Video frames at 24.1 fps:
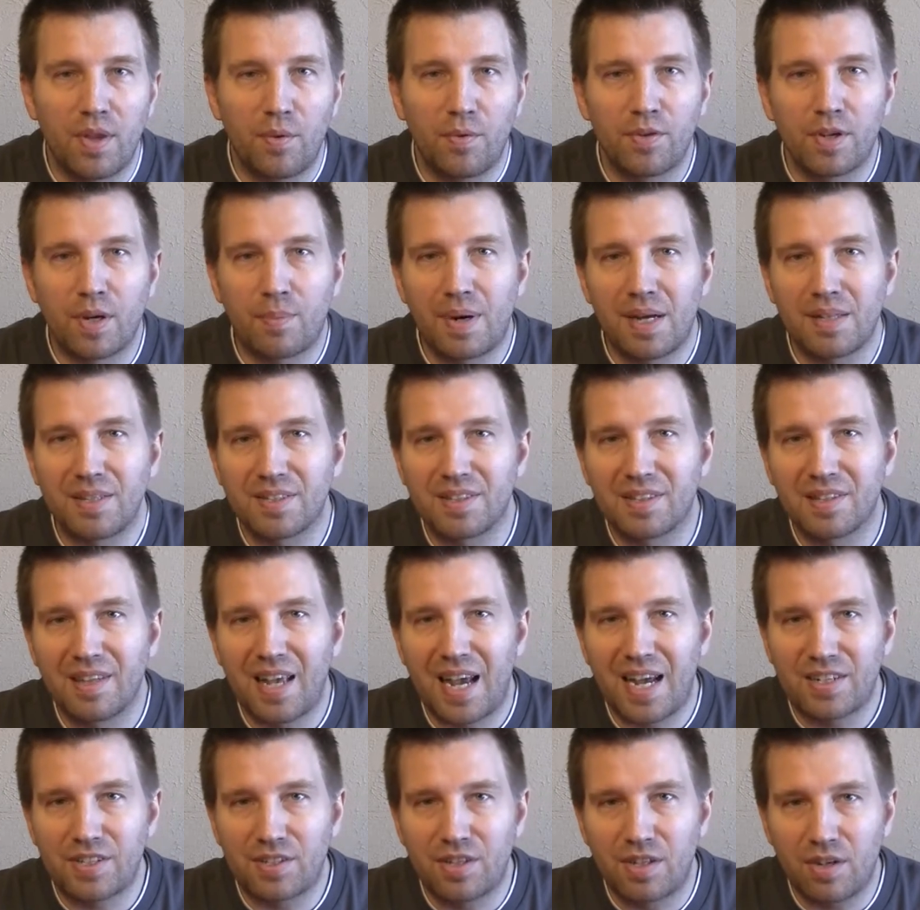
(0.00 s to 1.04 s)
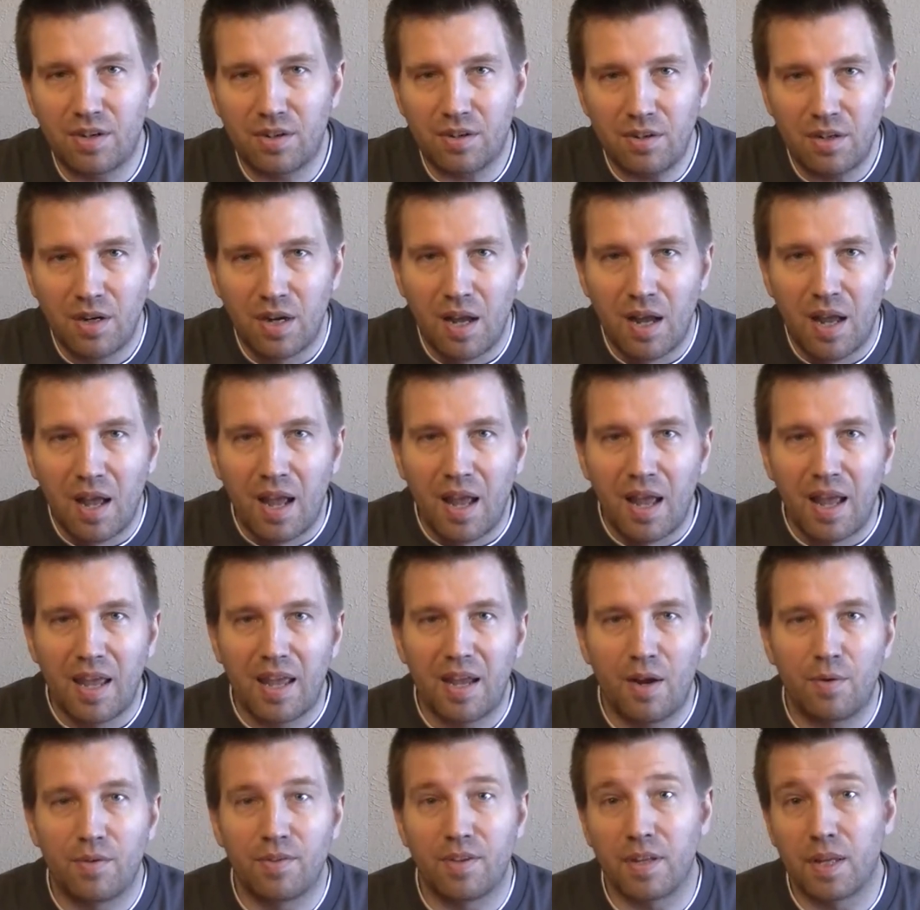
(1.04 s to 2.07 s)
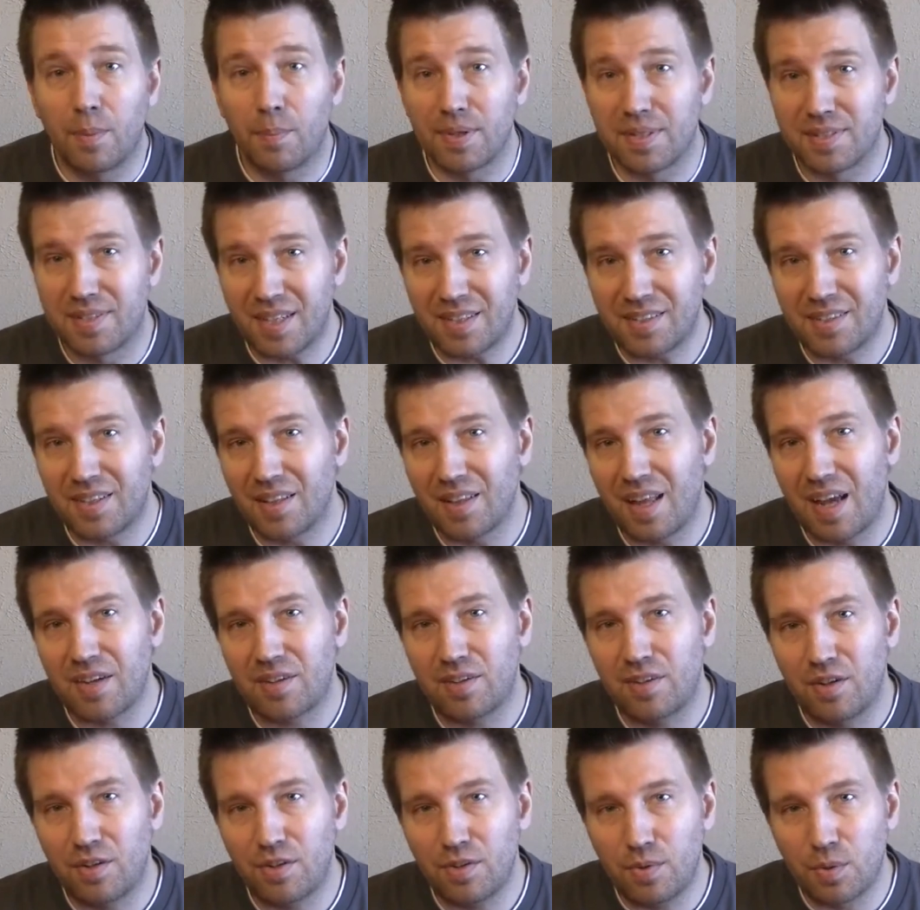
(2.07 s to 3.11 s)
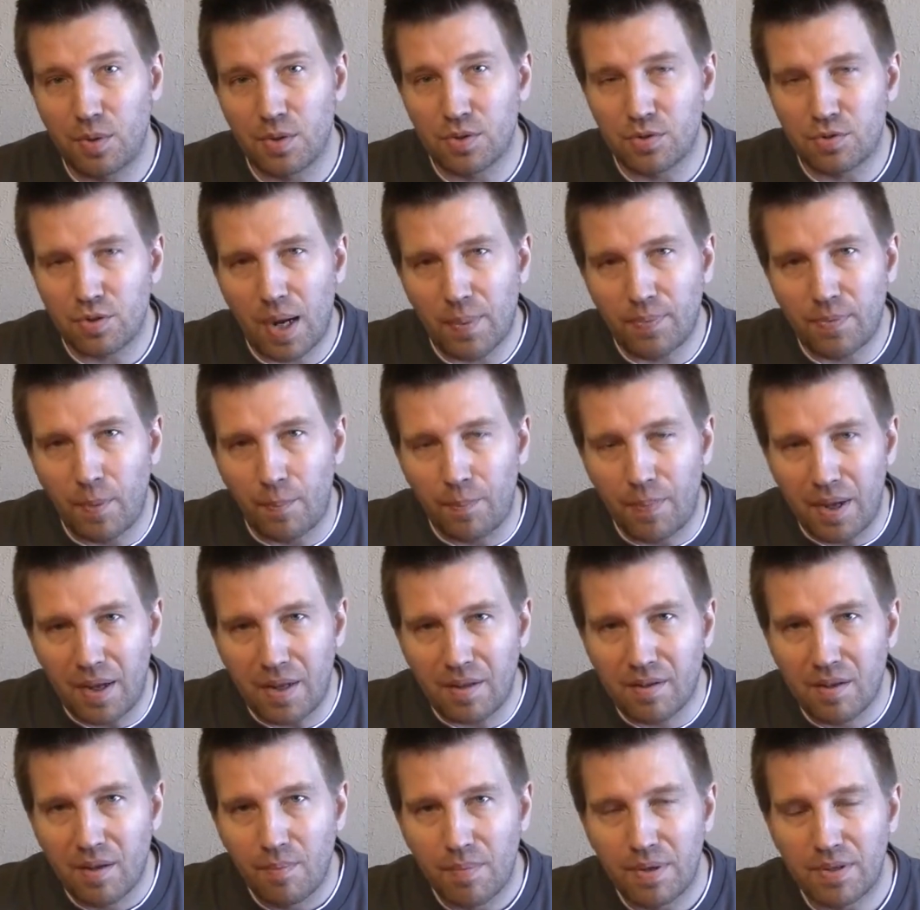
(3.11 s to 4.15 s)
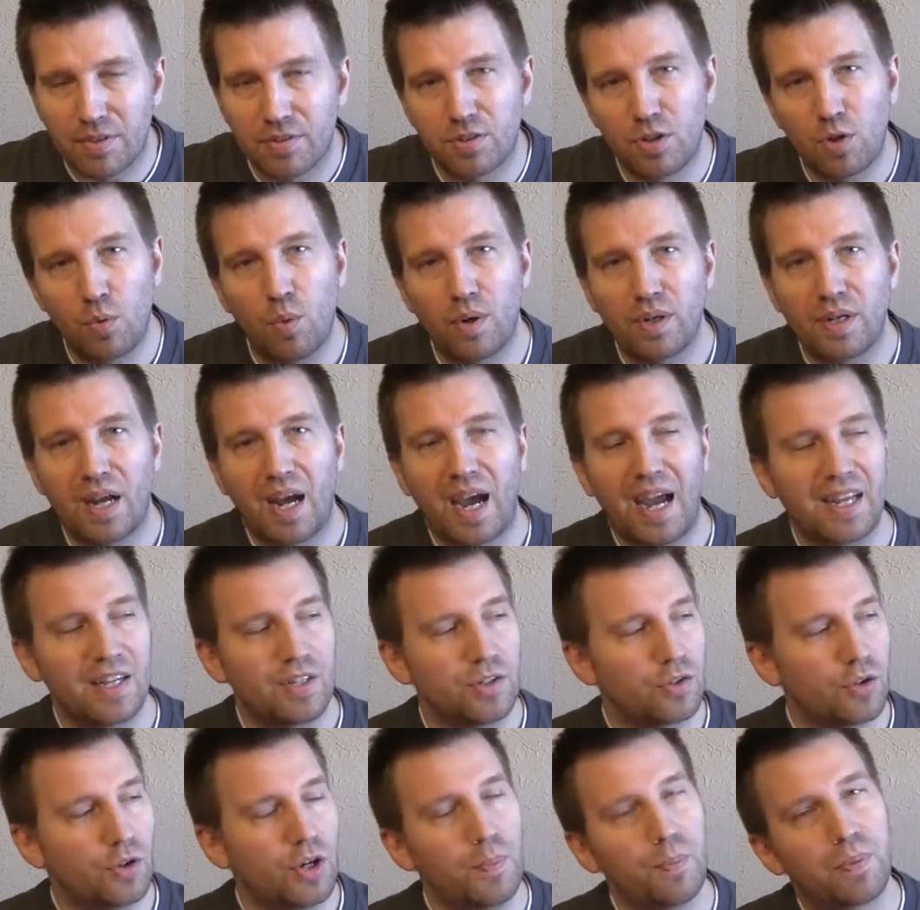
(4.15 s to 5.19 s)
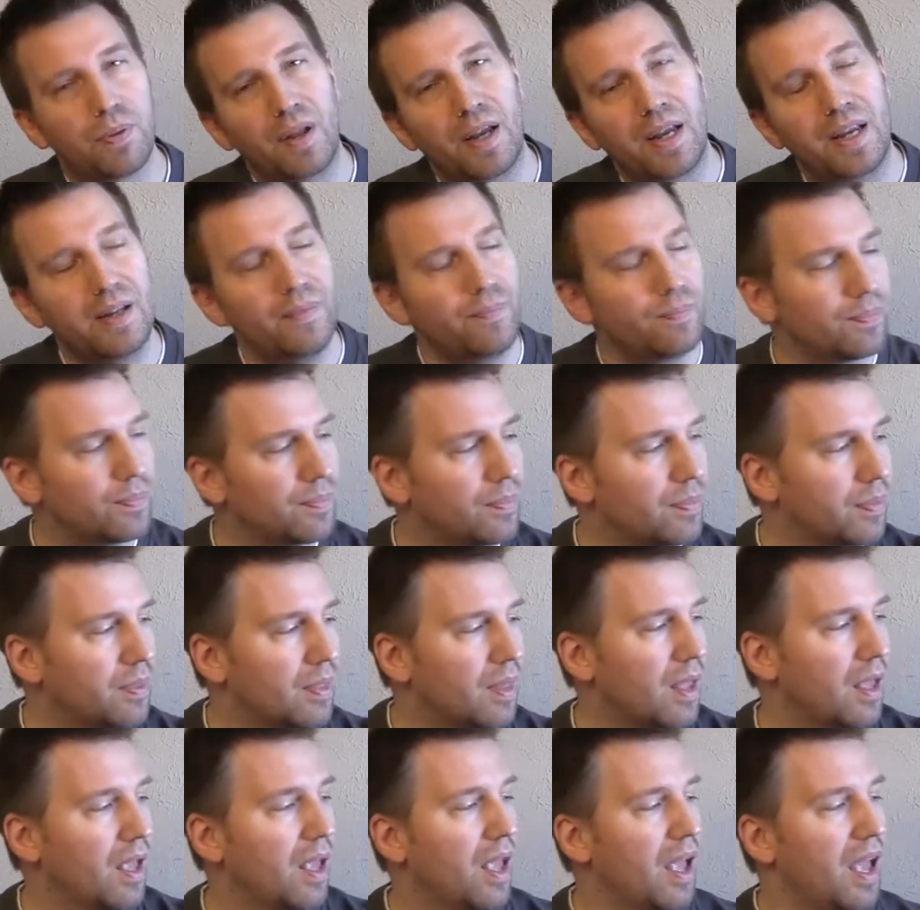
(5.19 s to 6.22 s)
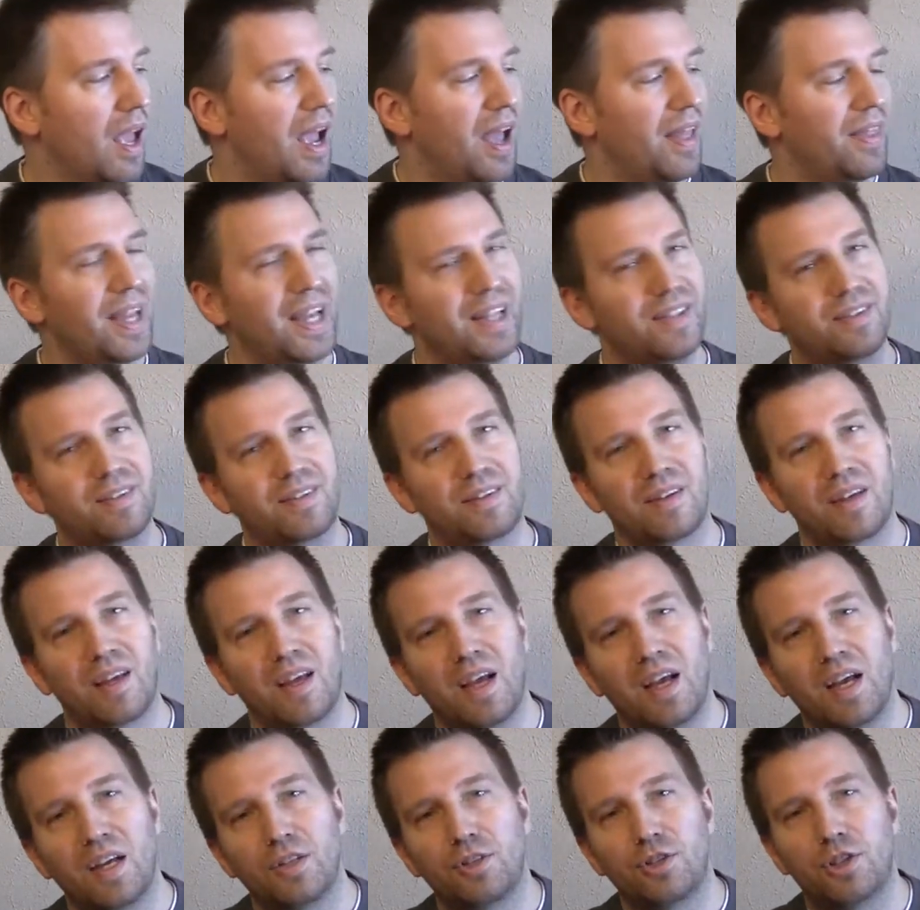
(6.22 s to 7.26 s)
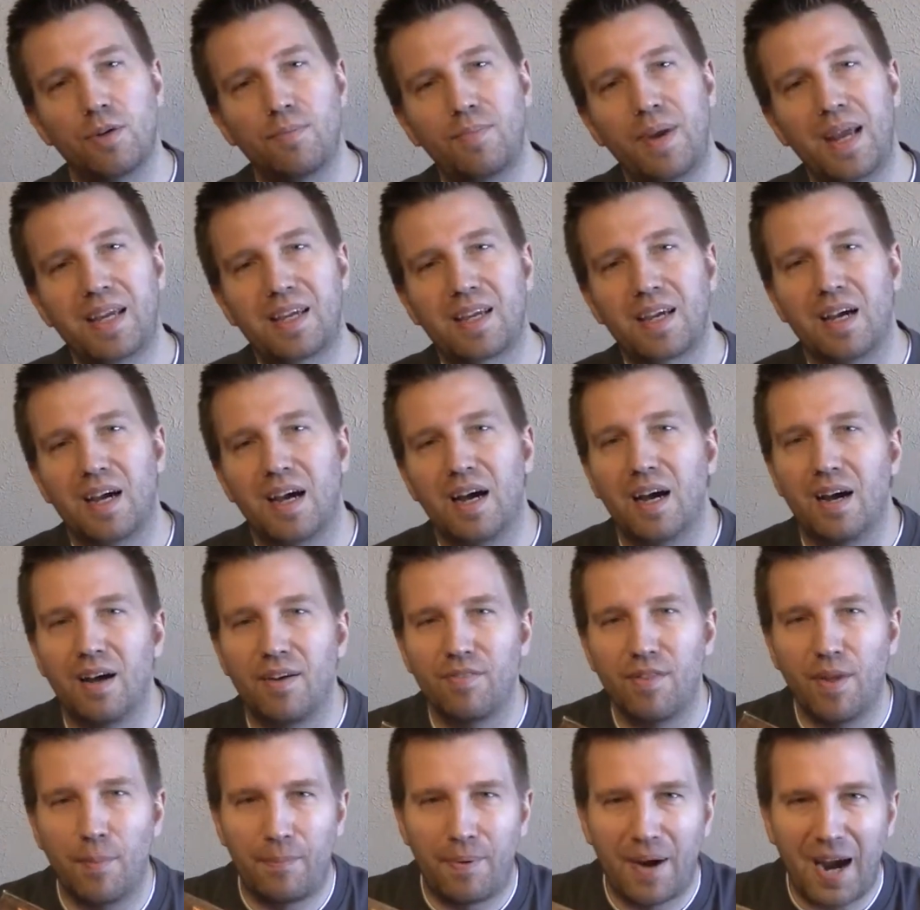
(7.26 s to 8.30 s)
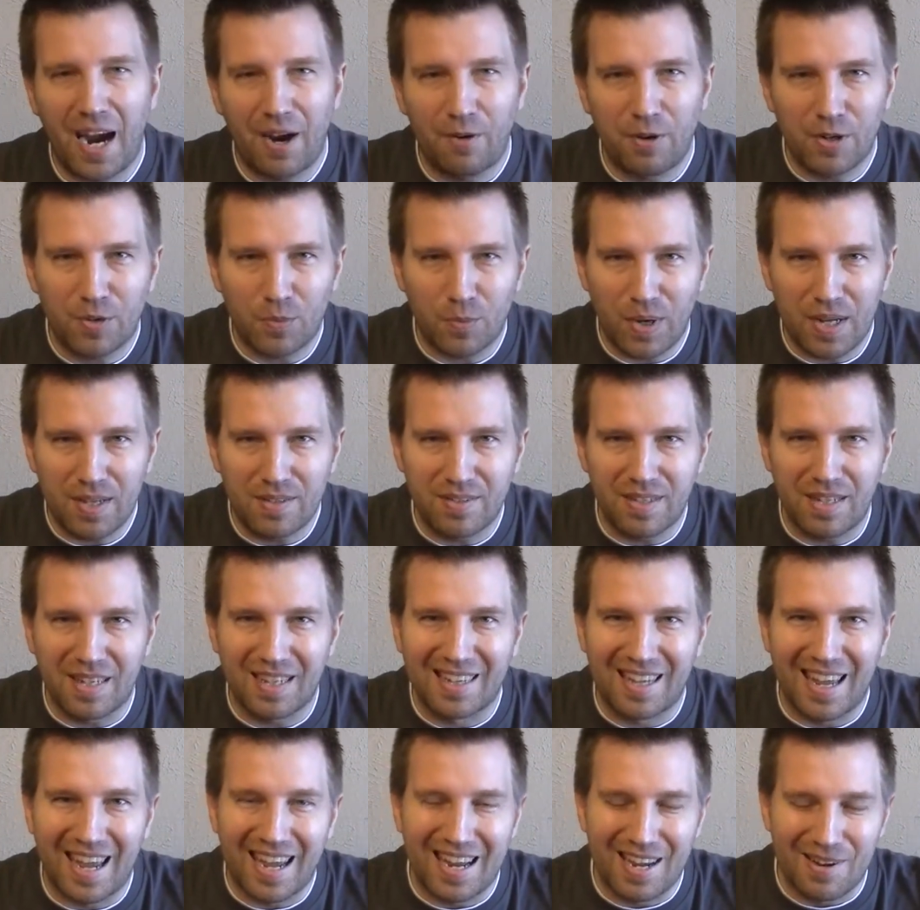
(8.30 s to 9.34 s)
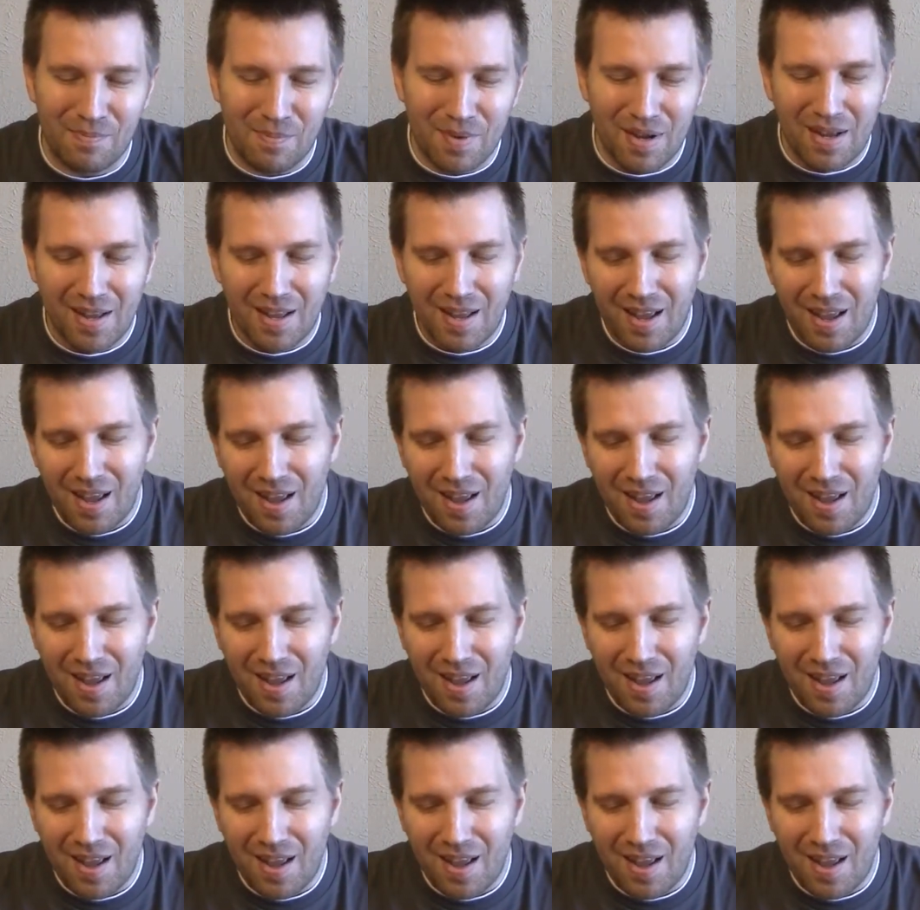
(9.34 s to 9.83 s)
one that was on my list last year. It was at number sixty last year, so it's dropped a bit, but it's still one that I enjoy playing. And that's Jamaica, the pirate racing game.